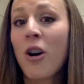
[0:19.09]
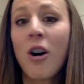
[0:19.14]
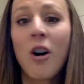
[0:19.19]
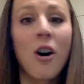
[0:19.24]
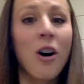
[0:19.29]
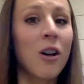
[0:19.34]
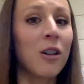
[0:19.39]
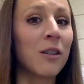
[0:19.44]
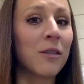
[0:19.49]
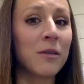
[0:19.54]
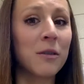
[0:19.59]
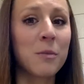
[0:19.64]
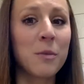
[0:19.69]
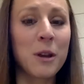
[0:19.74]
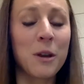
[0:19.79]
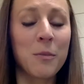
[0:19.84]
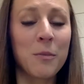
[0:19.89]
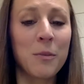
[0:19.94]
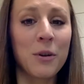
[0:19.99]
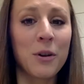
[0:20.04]
all of the
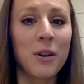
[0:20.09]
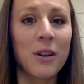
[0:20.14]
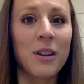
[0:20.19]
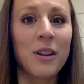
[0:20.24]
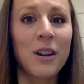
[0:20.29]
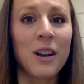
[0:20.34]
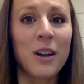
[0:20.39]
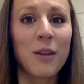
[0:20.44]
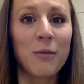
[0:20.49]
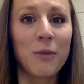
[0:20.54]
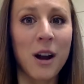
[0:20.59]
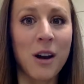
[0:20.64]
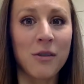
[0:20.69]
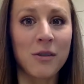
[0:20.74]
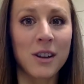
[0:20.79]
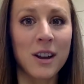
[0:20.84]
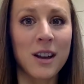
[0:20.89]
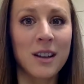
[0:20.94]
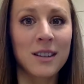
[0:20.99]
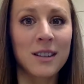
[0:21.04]
people
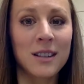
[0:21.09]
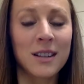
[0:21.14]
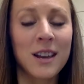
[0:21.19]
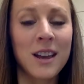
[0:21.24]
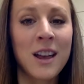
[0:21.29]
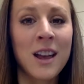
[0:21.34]
around us